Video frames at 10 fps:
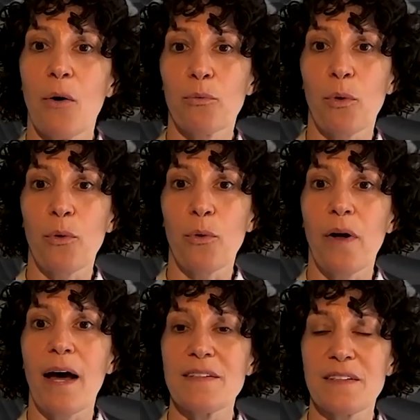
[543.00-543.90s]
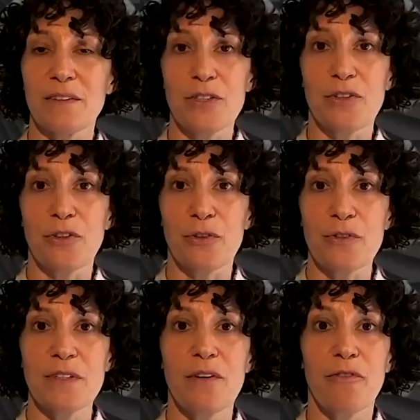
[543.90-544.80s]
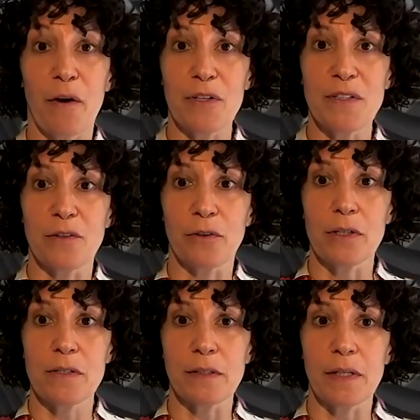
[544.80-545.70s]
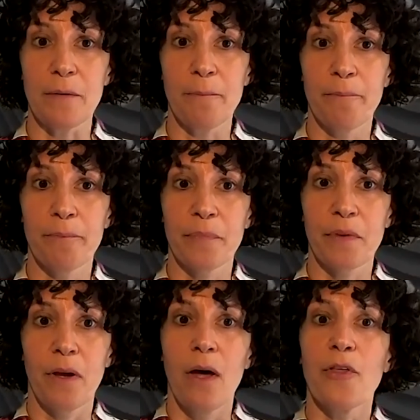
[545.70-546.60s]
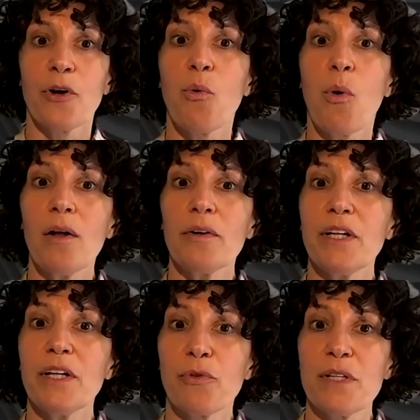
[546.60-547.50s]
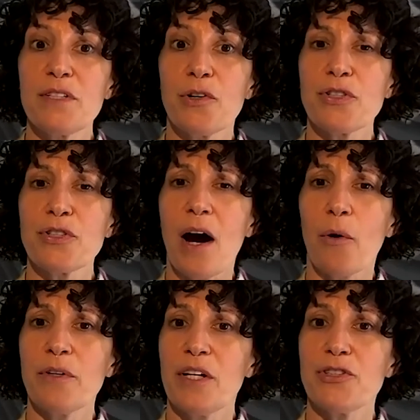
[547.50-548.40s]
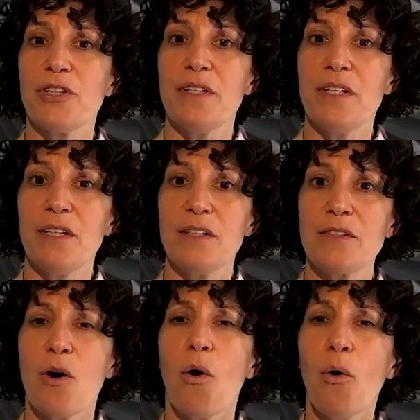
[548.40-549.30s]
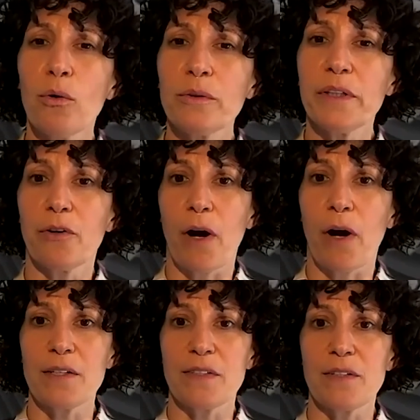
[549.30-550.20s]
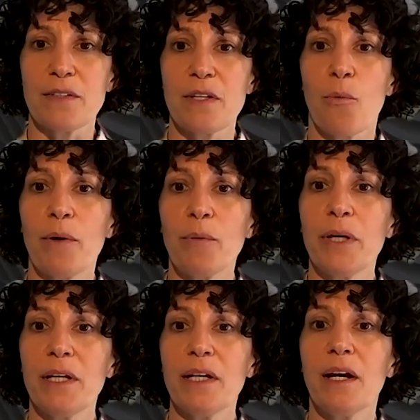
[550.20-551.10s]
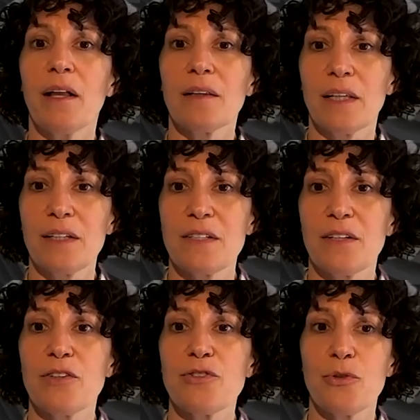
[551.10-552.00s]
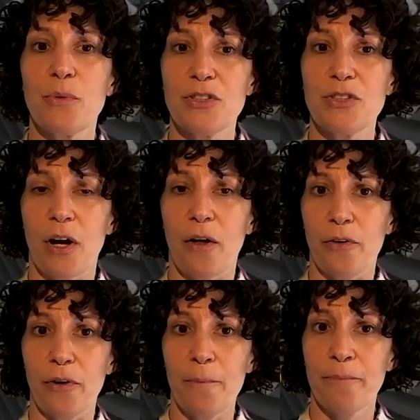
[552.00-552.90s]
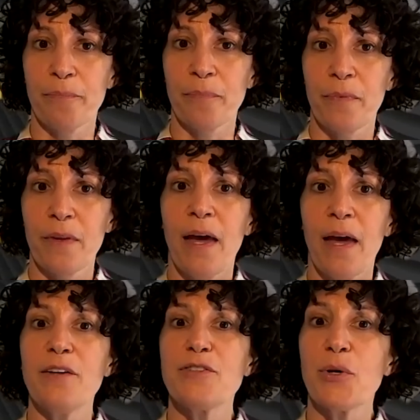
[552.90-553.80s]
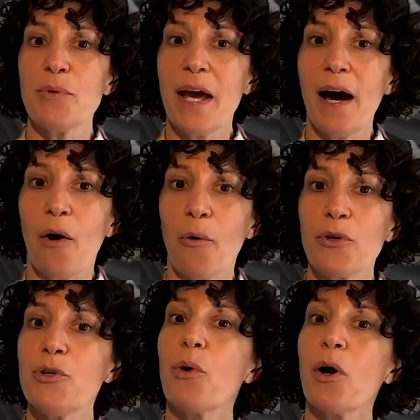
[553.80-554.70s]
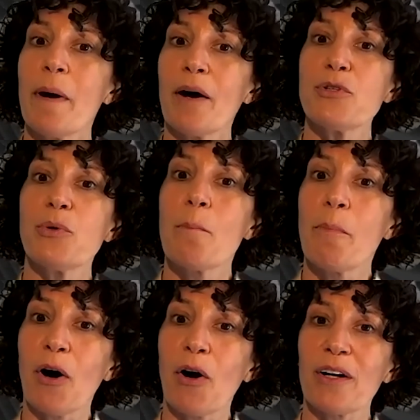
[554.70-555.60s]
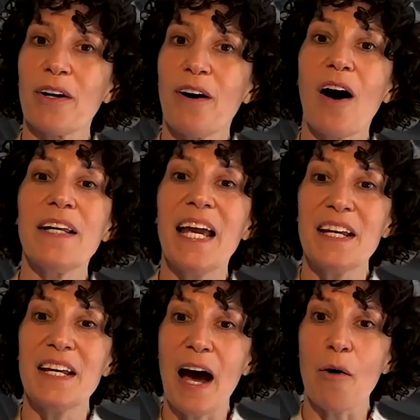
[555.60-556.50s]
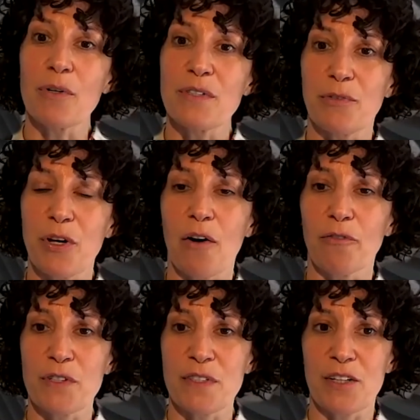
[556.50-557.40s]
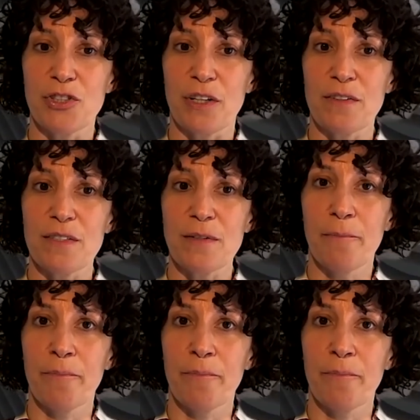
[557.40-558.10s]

our role as listeners very seriously. The quality of research our nation needs only arises when we listen to each other. And so now you are about to embark on 8 hours of conversations.